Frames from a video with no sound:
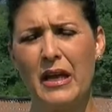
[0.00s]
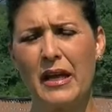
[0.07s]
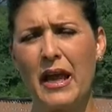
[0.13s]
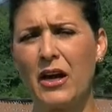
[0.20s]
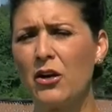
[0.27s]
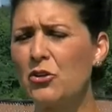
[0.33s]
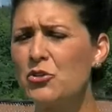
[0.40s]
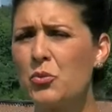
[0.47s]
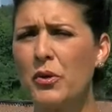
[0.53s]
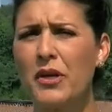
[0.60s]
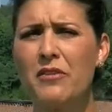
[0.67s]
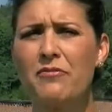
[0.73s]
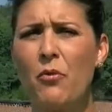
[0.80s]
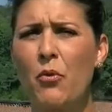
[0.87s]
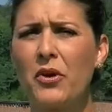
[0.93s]
Carol,
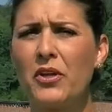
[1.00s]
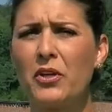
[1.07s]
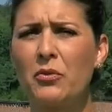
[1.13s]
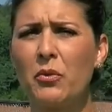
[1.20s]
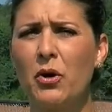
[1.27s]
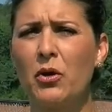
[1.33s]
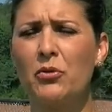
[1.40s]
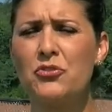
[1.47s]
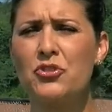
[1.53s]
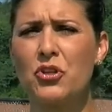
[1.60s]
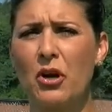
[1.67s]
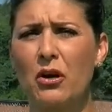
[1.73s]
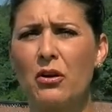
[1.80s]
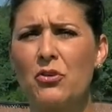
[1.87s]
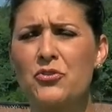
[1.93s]
twenty-four-year-old
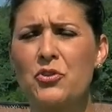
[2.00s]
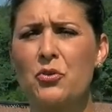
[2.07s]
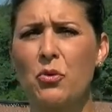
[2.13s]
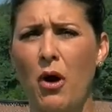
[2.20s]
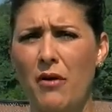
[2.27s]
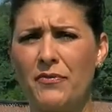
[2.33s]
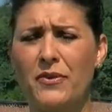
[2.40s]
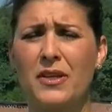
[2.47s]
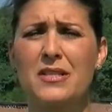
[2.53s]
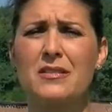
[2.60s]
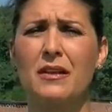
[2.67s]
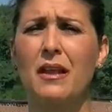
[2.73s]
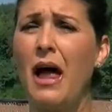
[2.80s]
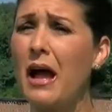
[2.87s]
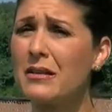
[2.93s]
Charles Crawford is
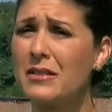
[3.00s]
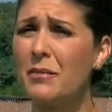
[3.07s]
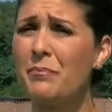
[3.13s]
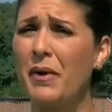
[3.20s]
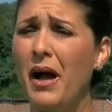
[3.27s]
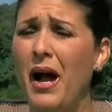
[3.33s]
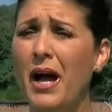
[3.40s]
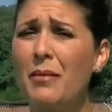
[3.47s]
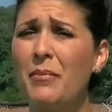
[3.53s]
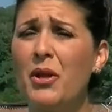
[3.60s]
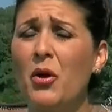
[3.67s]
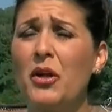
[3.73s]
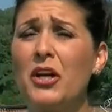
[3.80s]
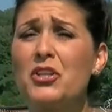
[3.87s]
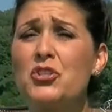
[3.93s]
locked up behind
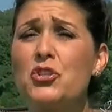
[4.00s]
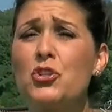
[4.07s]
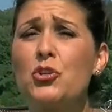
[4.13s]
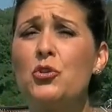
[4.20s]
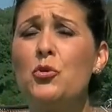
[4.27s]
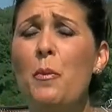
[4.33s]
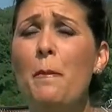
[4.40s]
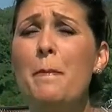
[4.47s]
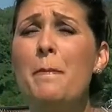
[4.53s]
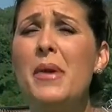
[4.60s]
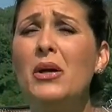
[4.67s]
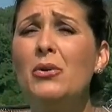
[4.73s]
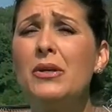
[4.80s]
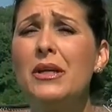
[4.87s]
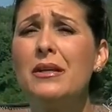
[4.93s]
me on a two
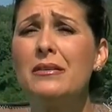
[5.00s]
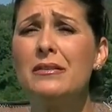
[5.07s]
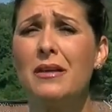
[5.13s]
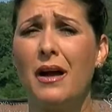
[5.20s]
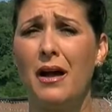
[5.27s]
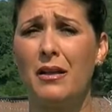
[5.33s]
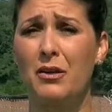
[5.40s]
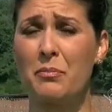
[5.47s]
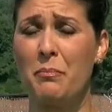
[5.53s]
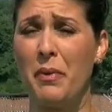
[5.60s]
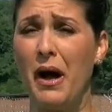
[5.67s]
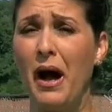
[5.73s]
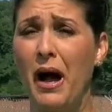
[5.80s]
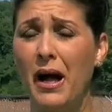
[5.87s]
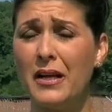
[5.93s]
million dollar
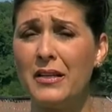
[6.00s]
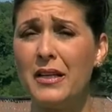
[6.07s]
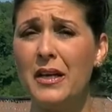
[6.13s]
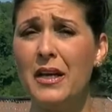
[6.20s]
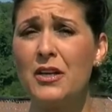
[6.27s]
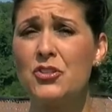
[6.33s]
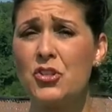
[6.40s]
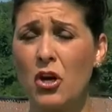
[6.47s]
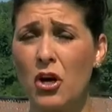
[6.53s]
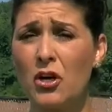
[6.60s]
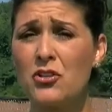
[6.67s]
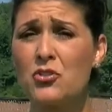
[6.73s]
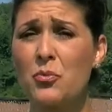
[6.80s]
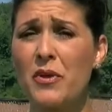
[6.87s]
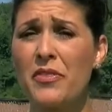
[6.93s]
bond
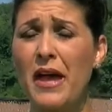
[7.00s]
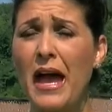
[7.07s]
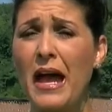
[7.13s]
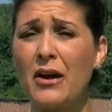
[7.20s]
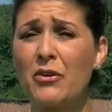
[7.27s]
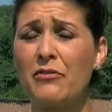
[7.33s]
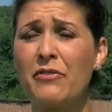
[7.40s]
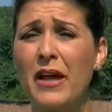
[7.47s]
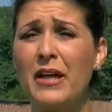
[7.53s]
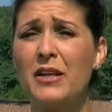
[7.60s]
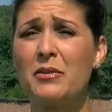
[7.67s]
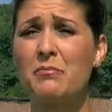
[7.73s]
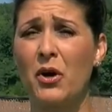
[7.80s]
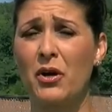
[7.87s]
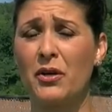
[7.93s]
charged with
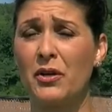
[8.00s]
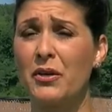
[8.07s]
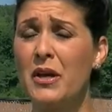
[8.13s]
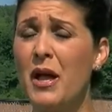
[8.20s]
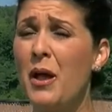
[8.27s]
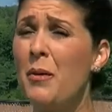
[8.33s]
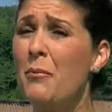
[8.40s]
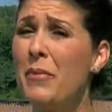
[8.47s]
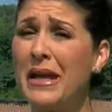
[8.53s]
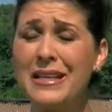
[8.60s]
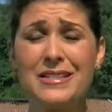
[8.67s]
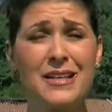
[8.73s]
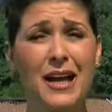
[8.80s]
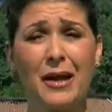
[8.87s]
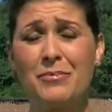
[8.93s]
aggravated murder.
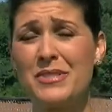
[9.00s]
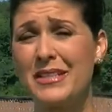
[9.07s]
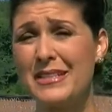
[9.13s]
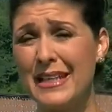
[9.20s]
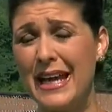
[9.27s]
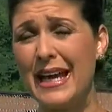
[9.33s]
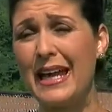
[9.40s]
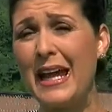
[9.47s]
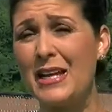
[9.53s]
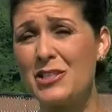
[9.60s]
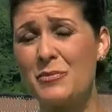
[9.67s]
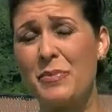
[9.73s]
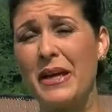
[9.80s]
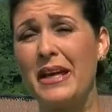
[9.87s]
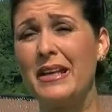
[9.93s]
Meantime, today
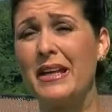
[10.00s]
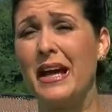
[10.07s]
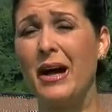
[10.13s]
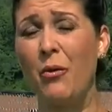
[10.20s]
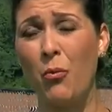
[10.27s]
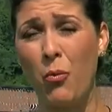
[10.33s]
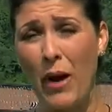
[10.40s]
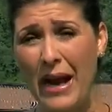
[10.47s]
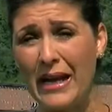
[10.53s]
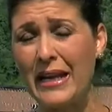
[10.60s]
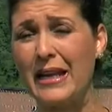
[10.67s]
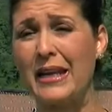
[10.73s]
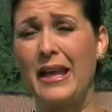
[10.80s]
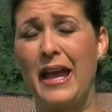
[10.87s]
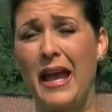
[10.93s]
has been a
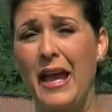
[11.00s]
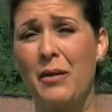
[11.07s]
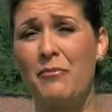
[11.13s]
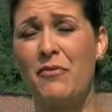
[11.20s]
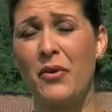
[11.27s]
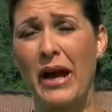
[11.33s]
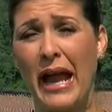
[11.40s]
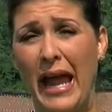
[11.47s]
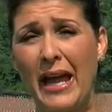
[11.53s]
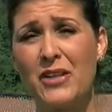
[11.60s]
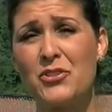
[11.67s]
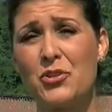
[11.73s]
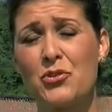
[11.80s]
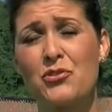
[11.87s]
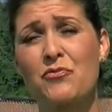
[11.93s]
waiting game for
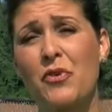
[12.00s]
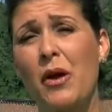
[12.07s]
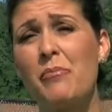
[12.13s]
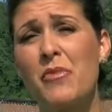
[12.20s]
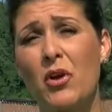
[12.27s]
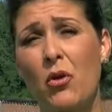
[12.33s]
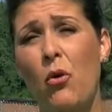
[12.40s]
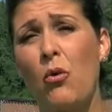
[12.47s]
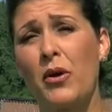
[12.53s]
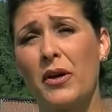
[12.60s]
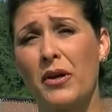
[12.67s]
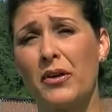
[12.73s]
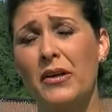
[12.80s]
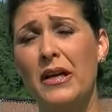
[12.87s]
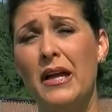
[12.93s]
answers from the
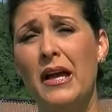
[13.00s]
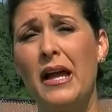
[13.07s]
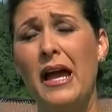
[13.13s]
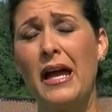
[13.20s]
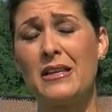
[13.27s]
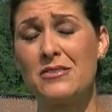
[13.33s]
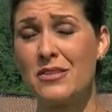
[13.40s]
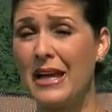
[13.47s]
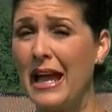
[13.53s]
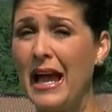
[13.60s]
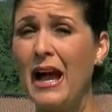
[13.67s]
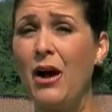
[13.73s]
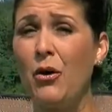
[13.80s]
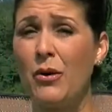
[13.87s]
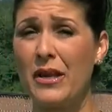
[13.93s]
coroner as to
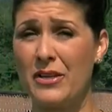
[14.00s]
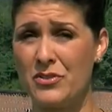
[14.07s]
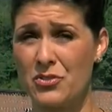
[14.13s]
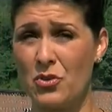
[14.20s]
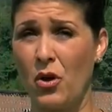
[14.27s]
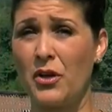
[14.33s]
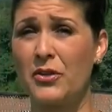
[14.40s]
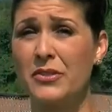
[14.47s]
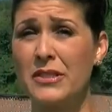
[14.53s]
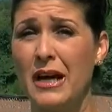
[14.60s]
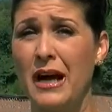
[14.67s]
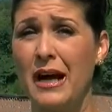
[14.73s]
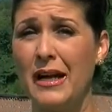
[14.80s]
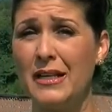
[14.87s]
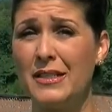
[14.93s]
how his daughter
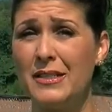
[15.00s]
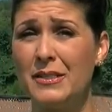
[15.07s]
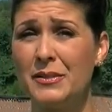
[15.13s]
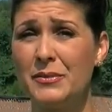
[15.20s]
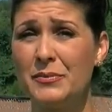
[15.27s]
died.